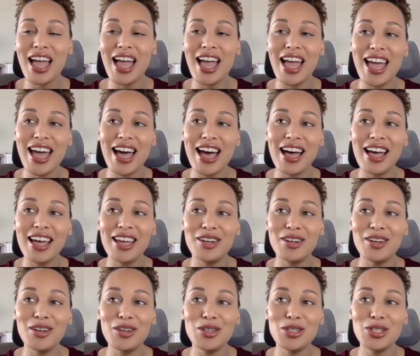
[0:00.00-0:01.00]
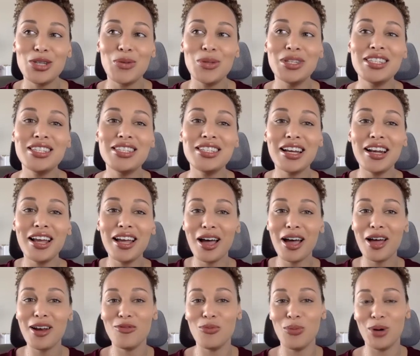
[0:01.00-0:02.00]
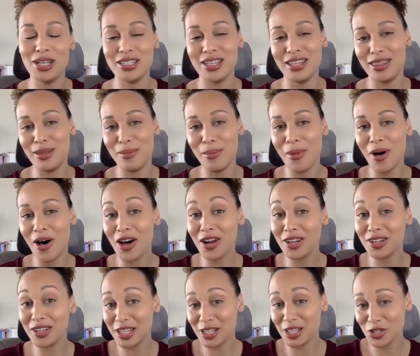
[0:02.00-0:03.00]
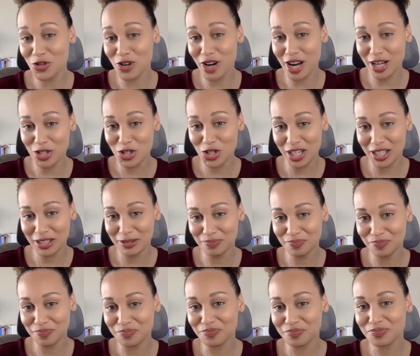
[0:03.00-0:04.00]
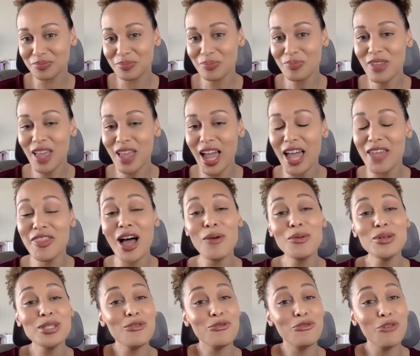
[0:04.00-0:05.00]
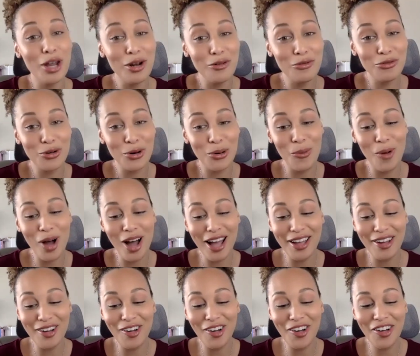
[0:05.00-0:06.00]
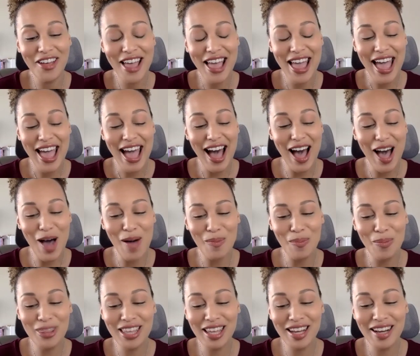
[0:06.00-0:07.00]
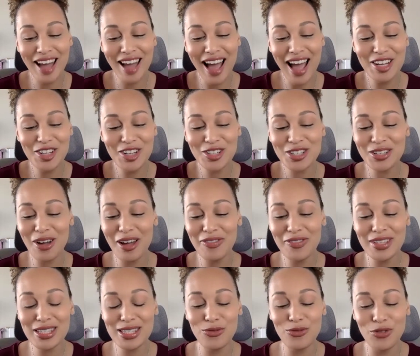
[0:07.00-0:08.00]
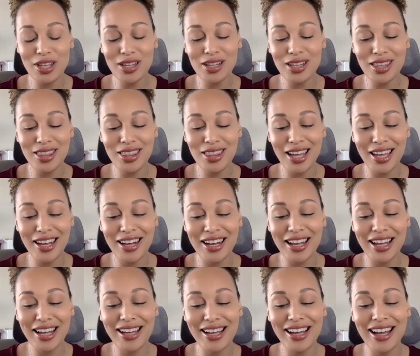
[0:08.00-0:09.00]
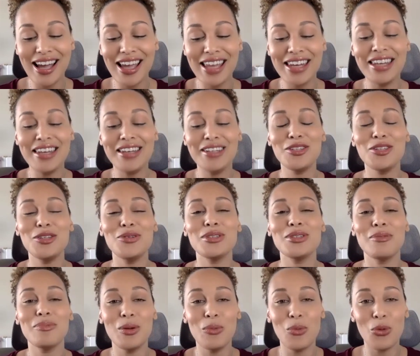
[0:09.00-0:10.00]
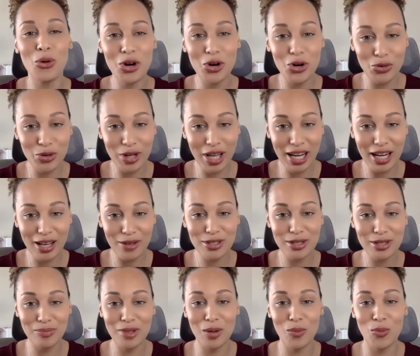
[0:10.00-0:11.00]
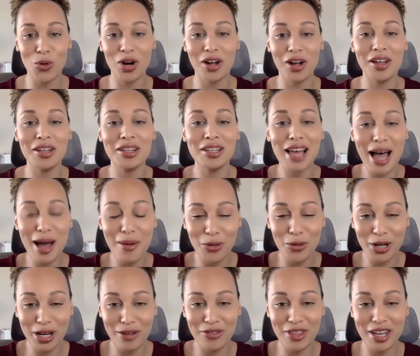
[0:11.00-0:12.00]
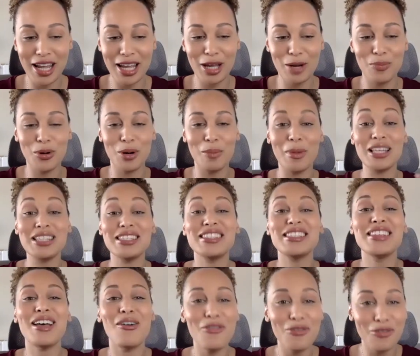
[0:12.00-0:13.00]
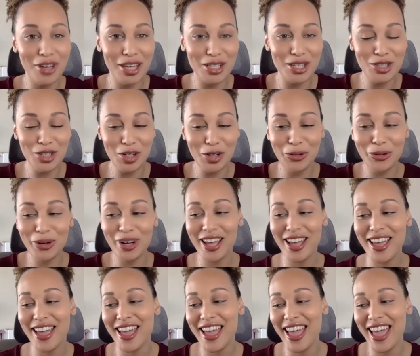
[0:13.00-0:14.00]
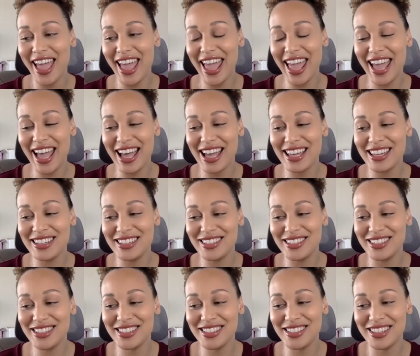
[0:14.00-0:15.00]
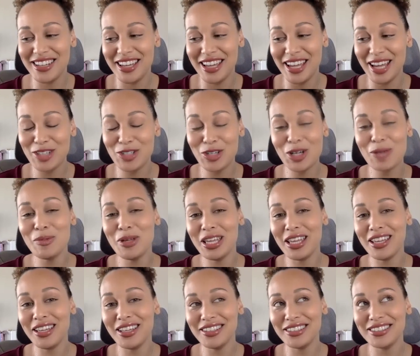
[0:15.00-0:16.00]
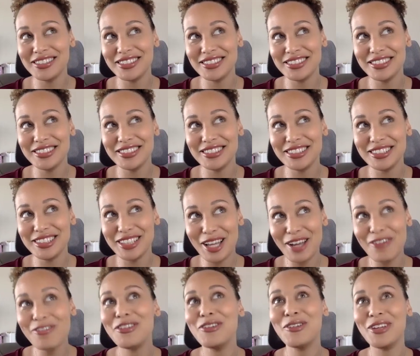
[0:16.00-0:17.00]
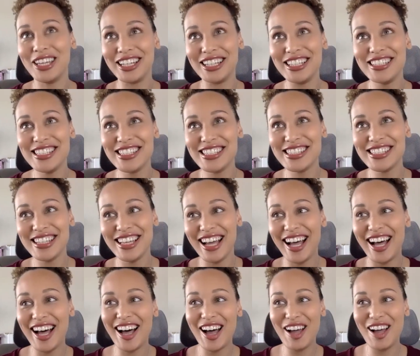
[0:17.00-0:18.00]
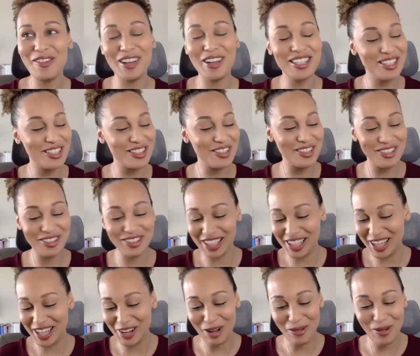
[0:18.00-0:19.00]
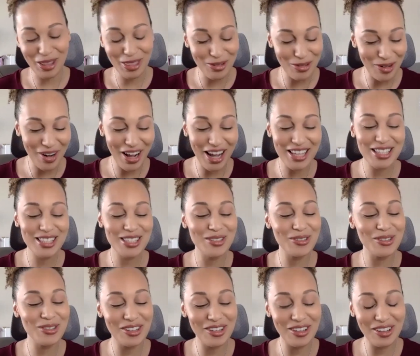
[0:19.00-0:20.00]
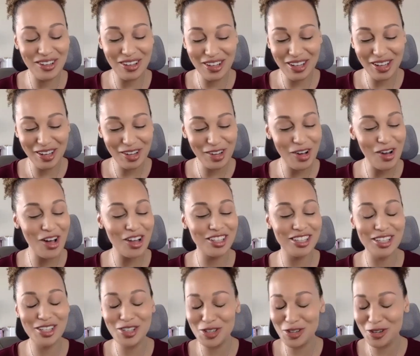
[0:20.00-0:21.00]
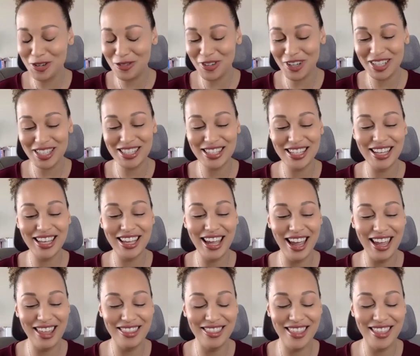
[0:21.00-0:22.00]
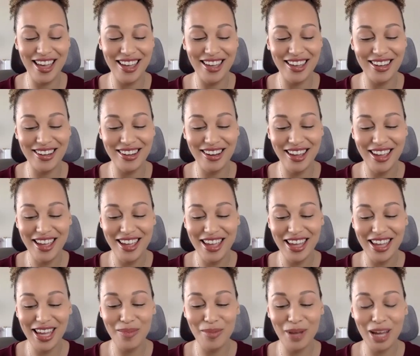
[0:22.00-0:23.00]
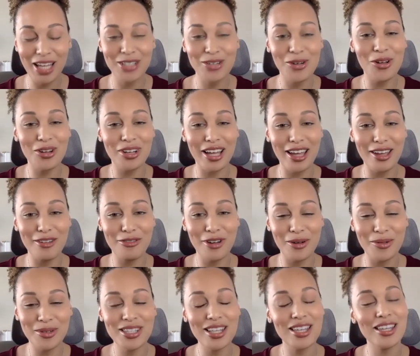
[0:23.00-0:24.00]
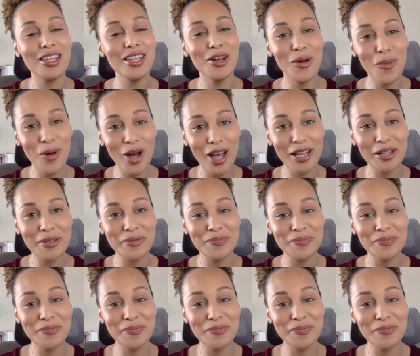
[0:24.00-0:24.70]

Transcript: And so instead, I kind of went in the modeling direction. And that was fun for a while. But then I just got this feeling that I needed to do something more creative, something more collaborative that I could put myself into. And it took me a few years. I went throughout high school, college, university, and then in my adult life, I was like, you know what?